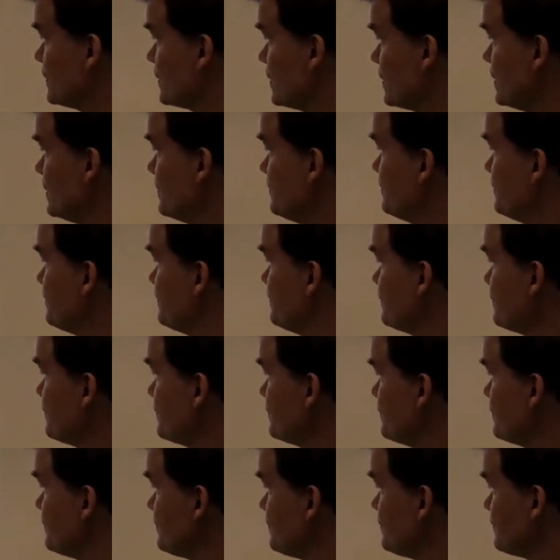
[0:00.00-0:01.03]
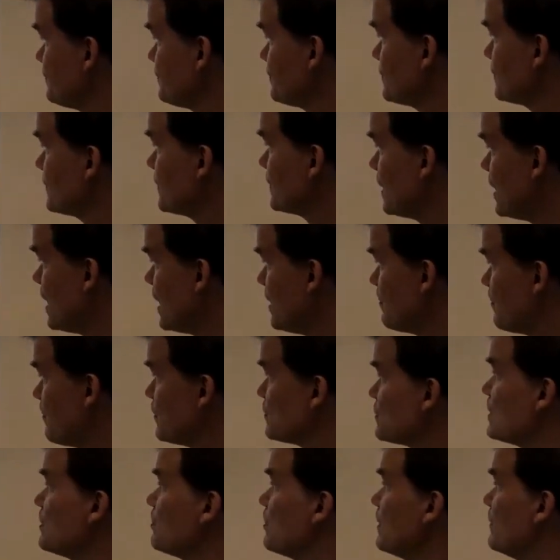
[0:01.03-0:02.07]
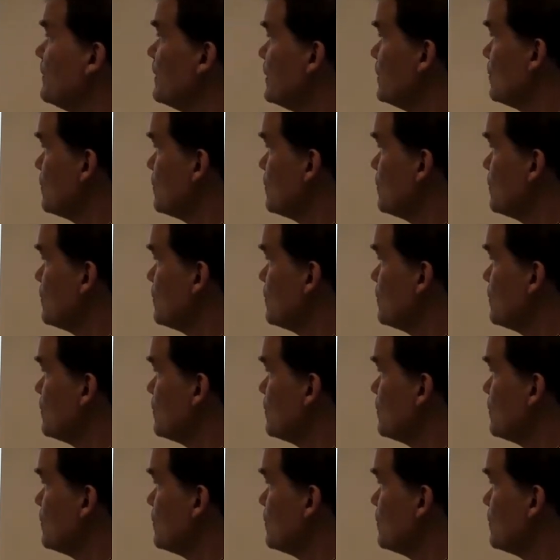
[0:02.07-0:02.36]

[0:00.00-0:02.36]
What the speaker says: Okay, and possibly with